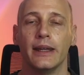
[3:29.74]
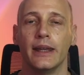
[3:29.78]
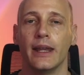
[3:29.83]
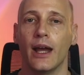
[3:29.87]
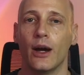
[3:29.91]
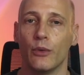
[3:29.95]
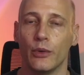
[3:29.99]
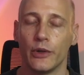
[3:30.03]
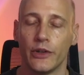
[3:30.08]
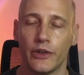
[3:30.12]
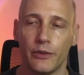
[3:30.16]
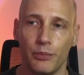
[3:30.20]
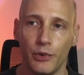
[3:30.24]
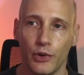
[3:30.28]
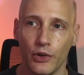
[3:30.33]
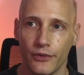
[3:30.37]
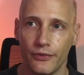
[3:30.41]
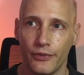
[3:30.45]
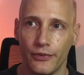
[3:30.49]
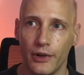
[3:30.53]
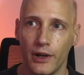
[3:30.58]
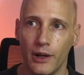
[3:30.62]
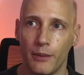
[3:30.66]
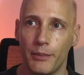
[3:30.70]
Now what's
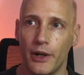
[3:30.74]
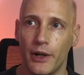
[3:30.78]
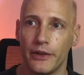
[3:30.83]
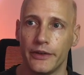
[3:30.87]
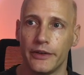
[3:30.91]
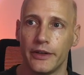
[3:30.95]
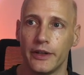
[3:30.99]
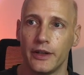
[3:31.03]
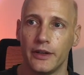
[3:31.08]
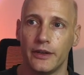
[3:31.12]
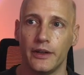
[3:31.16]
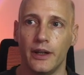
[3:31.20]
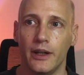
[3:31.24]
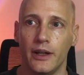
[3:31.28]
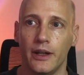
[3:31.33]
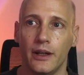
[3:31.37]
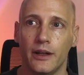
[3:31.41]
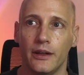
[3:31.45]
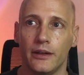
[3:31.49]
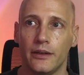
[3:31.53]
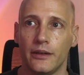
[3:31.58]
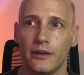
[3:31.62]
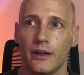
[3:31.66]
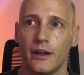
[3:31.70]
beautiful about this
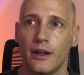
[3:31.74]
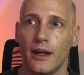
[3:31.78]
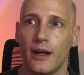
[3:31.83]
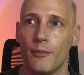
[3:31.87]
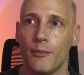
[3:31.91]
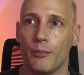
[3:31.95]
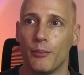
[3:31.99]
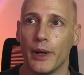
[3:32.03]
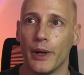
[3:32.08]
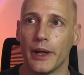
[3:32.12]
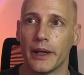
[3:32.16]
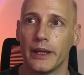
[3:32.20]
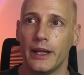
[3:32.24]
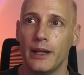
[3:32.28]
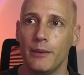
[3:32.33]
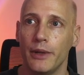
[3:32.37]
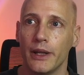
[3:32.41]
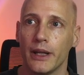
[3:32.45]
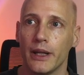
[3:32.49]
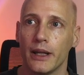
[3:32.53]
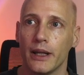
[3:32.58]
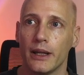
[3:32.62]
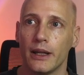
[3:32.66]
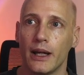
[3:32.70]
is by
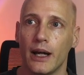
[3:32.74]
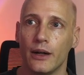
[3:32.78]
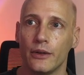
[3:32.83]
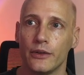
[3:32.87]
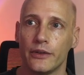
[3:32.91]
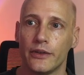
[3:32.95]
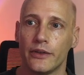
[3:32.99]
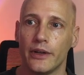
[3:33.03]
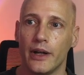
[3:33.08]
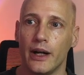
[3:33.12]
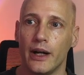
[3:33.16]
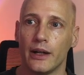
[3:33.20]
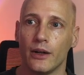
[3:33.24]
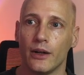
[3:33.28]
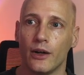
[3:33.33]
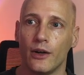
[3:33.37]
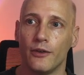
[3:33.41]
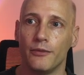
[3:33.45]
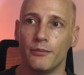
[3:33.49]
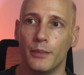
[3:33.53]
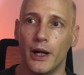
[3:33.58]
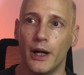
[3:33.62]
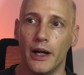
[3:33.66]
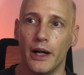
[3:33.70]
keeping it outside
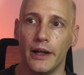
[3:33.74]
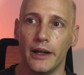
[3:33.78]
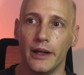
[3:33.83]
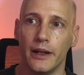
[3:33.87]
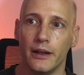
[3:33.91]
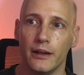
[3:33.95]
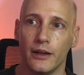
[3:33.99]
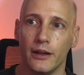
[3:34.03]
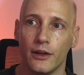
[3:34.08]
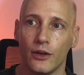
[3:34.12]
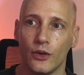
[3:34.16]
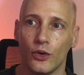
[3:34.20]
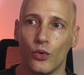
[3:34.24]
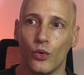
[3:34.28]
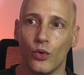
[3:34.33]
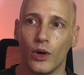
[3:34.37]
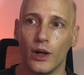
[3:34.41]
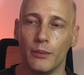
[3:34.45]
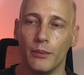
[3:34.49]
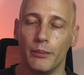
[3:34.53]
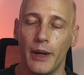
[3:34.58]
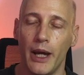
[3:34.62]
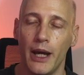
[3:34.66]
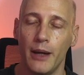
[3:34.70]
of my
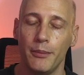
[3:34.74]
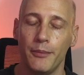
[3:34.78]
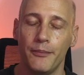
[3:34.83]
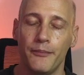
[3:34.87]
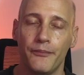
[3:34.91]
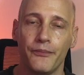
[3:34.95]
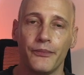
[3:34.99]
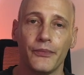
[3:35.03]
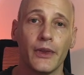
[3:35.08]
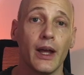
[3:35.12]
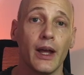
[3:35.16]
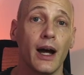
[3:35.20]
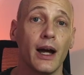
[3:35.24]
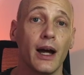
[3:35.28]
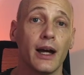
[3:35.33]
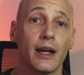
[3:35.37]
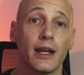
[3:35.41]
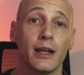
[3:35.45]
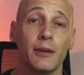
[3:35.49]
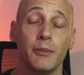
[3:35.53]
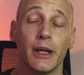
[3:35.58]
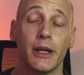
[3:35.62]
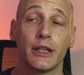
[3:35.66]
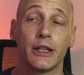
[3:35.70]
Google Map, I
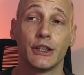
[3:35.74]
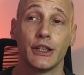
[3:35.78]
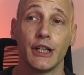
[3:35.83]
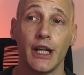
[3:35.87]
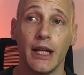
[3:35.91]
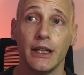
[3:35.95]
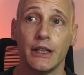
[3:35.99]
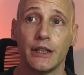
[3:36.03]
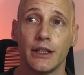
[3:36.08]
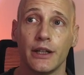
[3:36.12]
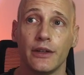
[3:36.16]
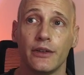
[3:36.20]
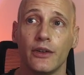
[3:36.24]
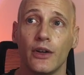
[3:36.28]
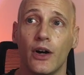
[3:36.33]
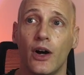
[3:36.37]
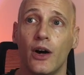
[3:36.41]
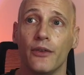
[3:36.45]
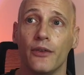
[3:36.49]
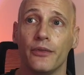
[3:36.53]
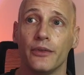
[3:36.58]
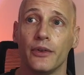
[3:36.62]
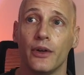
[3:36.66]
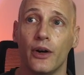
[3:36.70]
can make changes
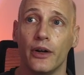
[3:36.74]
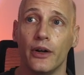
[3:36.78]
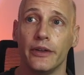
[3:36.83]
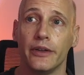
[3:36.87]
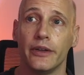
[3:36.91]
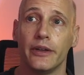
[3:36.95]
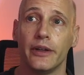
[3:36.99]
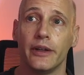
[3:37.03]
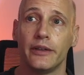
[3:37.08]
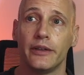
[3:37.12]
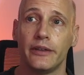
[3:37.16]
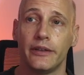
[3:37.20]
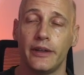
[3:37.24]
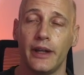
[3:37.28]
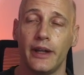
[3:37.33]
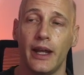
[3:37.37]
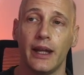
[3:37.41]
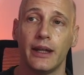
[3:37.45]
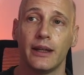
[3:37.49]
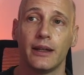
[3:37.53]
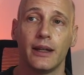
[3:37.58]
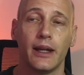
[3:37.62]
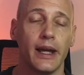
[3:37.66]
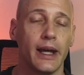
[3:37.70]
of, on this
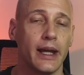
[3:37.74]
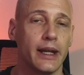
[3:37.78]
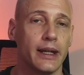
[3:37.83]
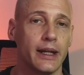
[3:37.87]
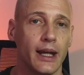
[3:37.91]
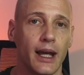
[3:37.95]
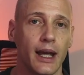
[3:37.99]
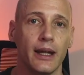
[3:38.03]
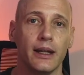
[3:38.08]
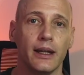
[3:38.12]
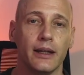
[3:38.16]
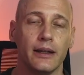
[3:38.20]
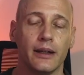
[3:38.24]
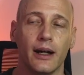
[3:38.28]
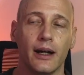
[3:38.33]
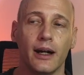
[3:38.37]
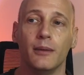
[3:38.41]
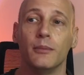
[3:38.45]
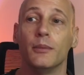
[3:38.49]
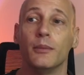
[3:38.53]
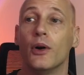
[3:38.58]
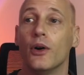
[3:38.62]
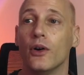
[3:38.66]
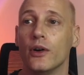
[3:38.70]
set at any
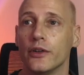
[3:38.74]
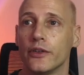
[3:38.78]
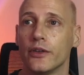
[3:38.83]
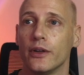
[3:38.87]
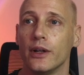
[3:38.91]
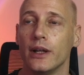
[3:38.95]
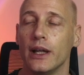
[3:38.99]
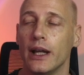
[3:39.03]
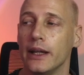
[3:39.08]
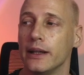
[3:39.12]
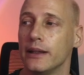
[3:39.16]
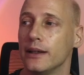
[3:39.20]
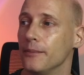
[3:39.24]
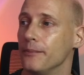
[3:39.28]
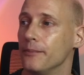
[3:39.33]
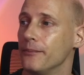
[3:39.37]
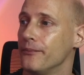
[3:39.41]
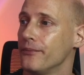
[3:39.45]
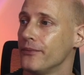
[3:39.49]
time, also later.